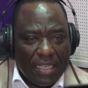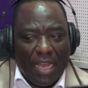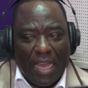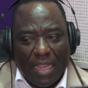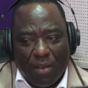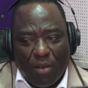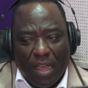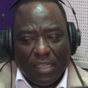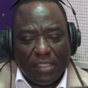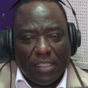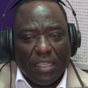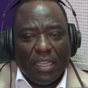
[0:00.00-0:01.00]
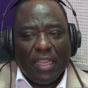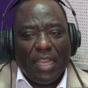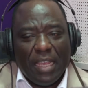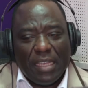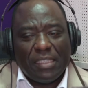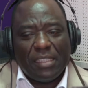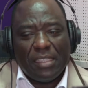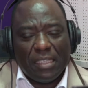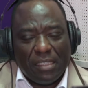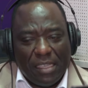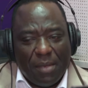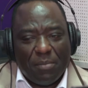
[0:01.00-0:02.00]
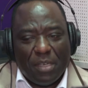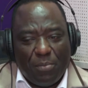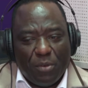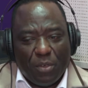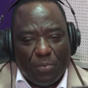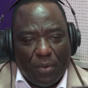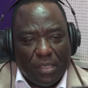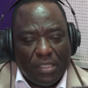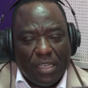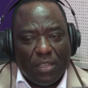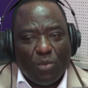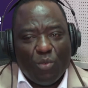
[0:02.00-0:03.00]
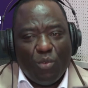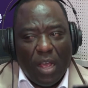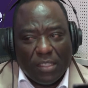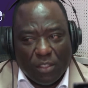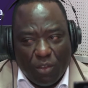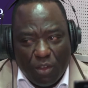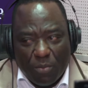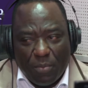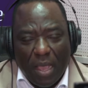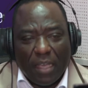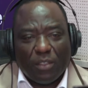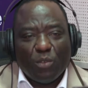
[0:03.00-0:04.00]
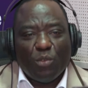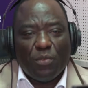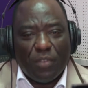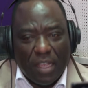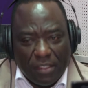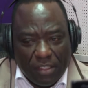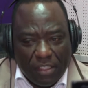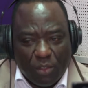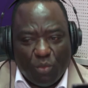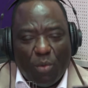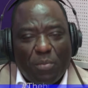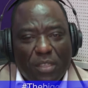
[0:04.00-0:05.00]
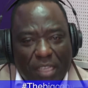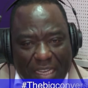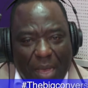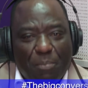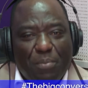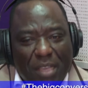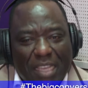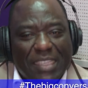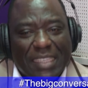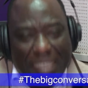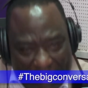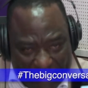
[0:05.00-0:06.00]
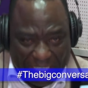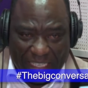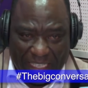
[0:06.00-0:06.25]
Otherwise, he is the same deputy president who has gone back to university to obtain a PhD,